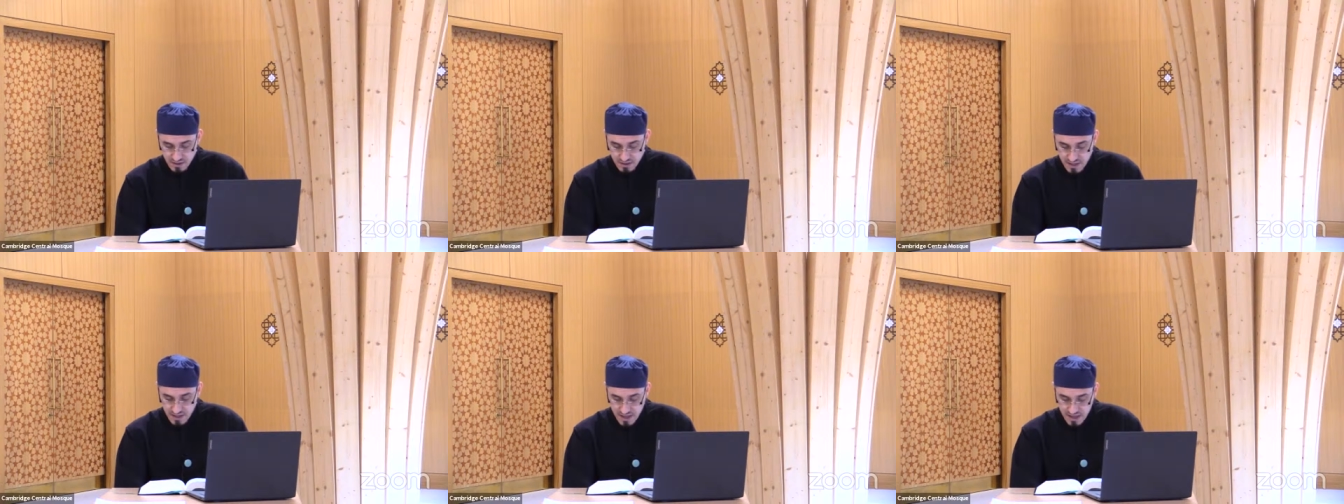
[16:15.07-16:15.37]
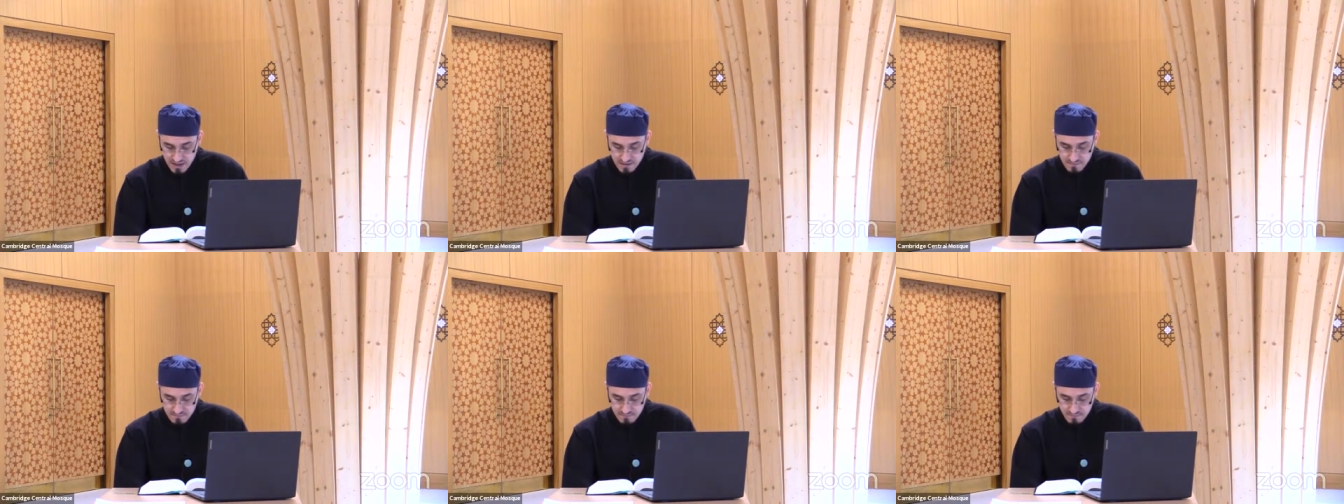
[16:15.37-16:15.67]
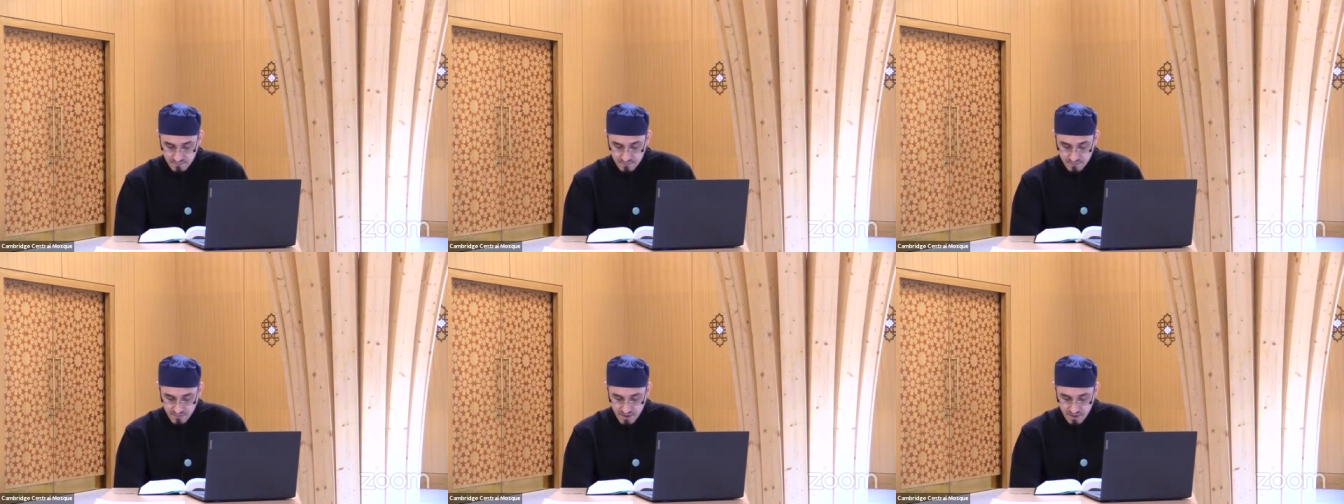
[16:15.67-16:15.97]
Nay,
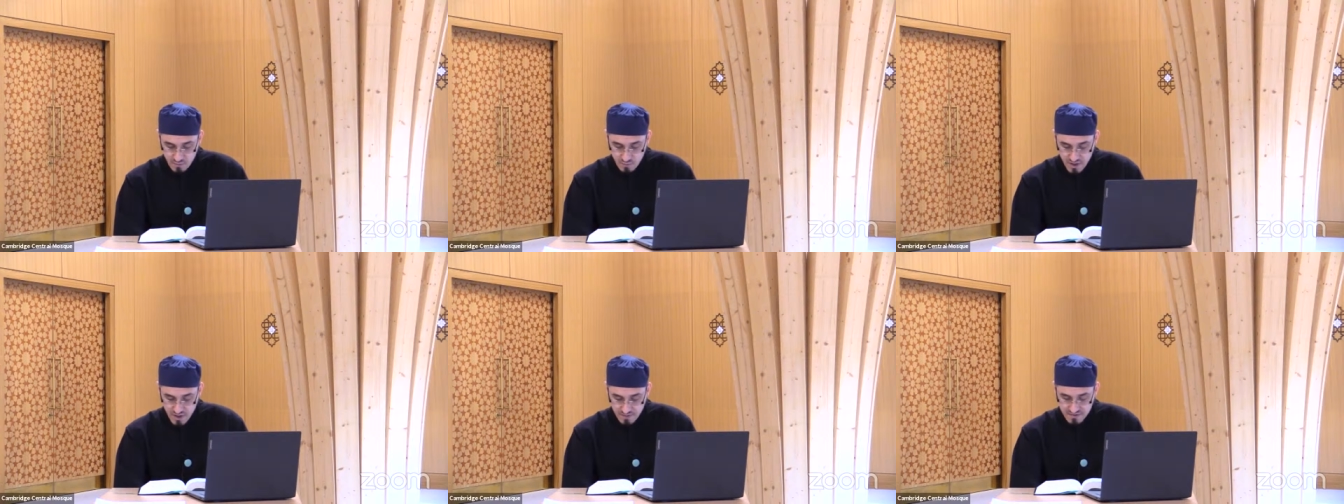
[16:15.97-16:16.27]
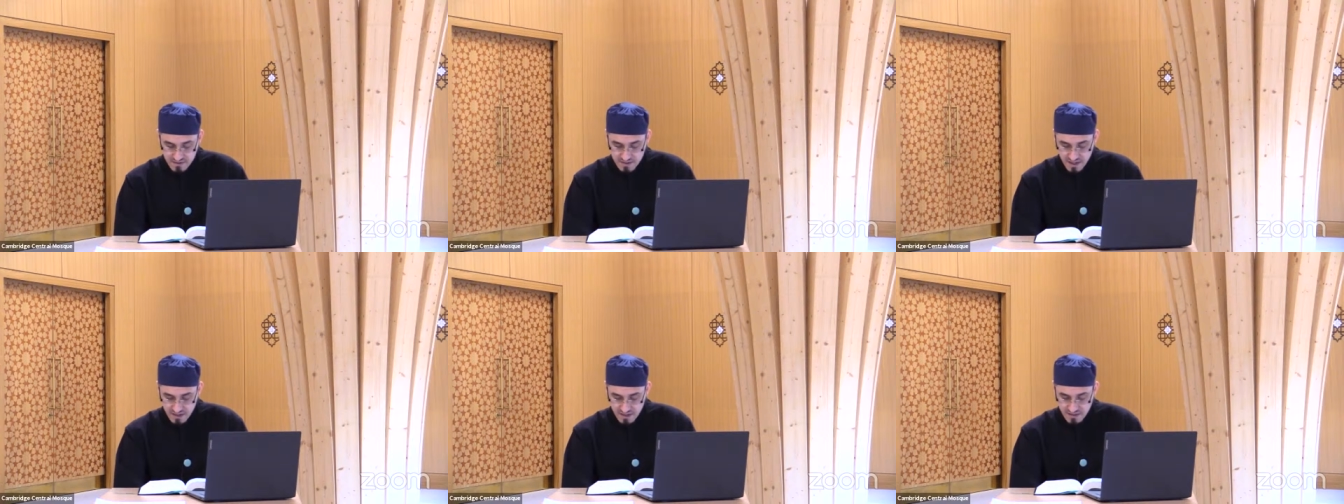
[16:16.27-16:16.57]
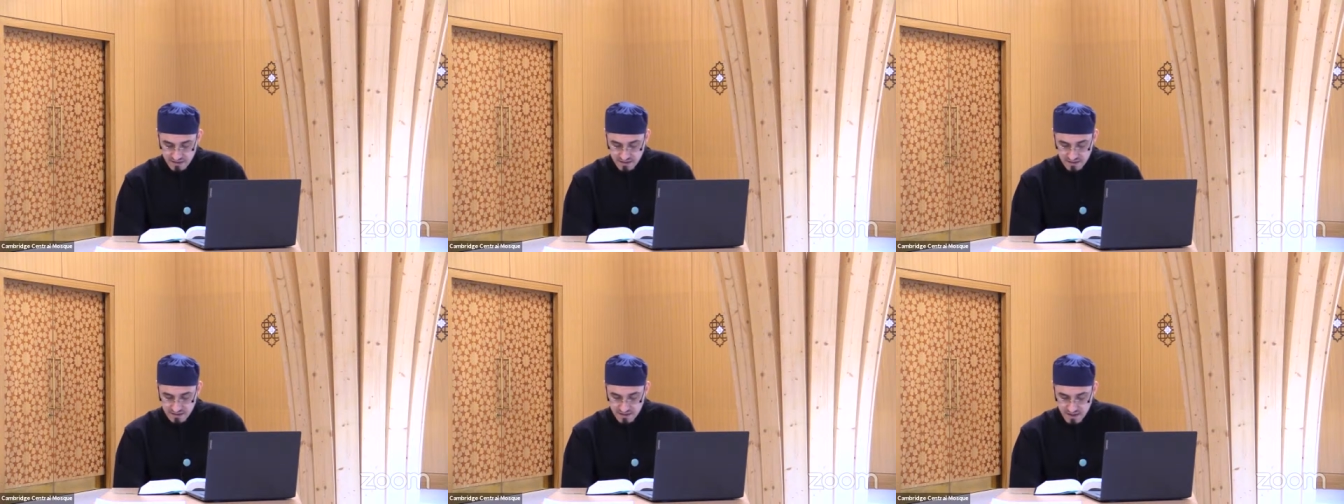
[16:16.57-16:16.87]
we have
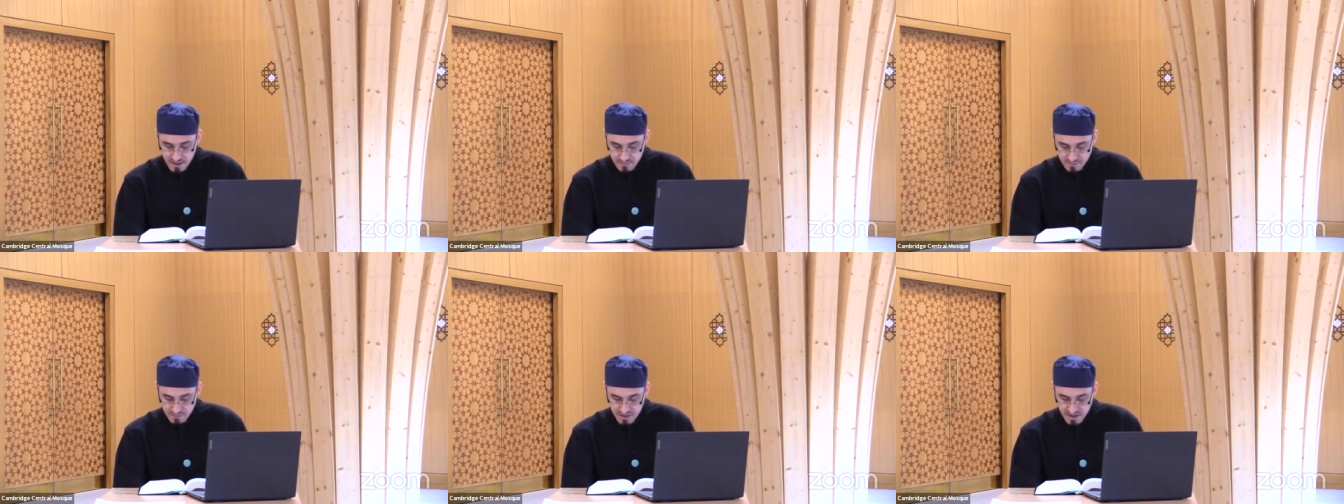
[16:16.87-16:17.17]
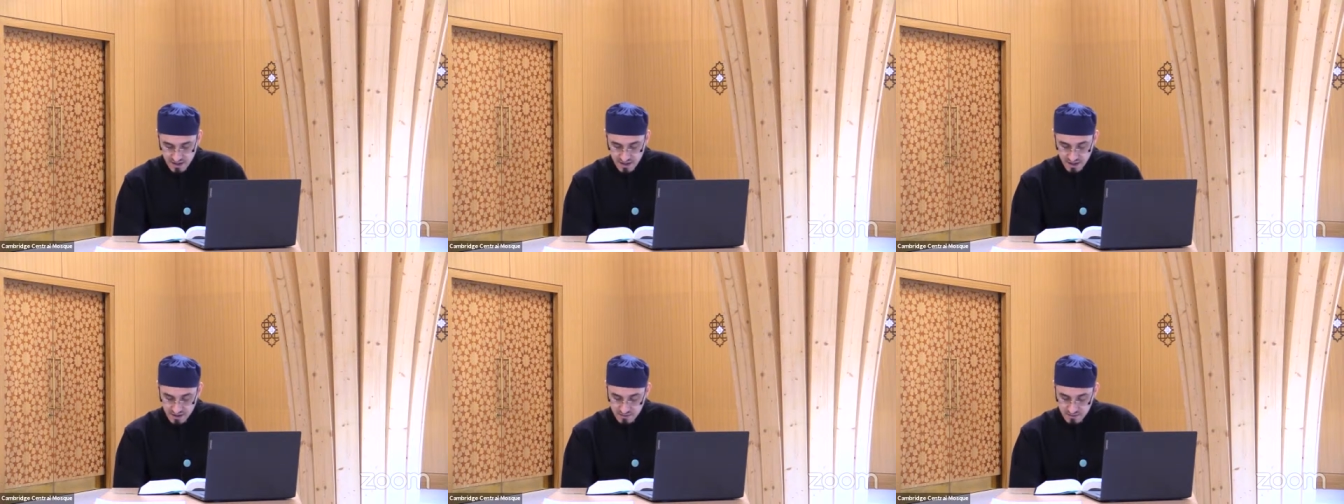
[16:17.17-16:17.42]
sent them their